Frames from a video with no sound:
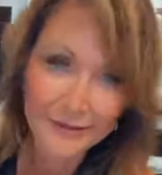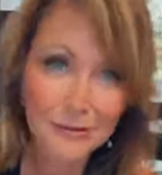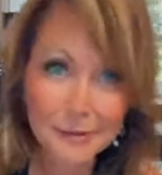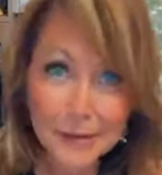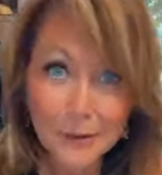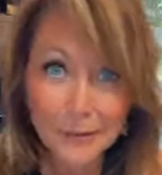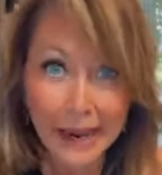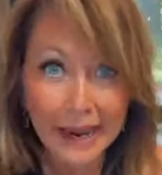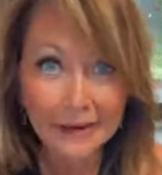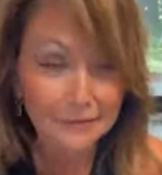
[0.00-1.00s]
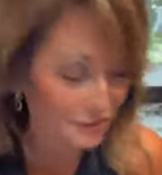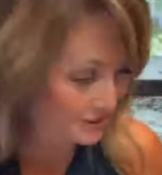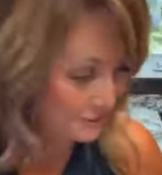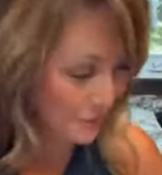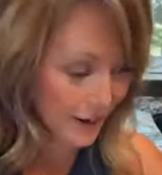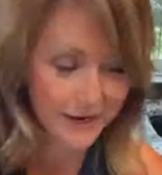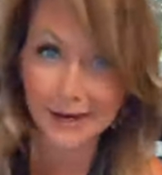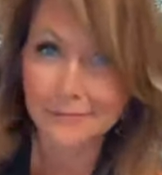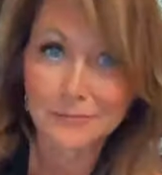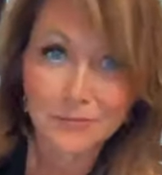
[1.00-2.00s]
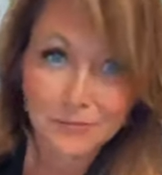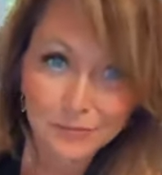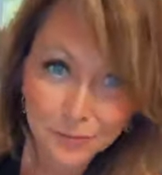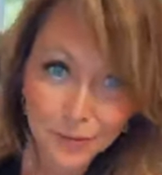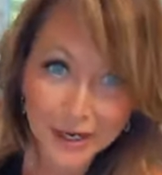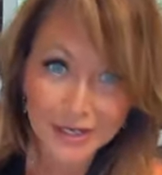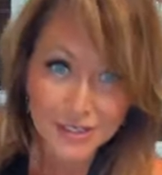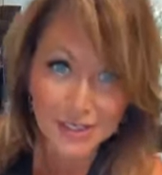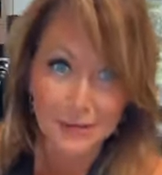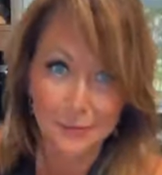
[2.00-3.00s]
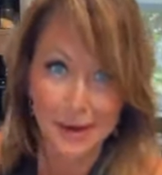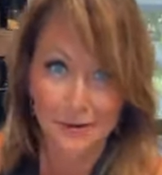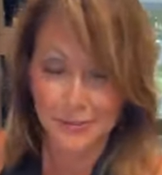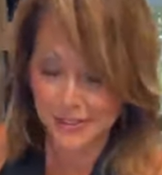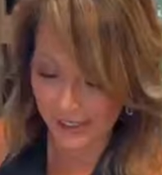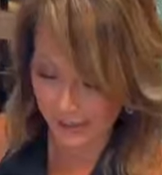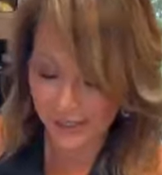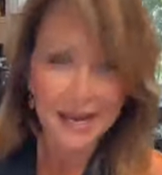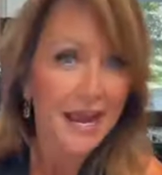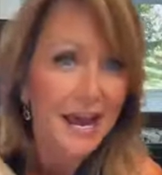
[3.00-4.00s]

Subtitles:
The doorbell rang, which is why I'm rushing around here.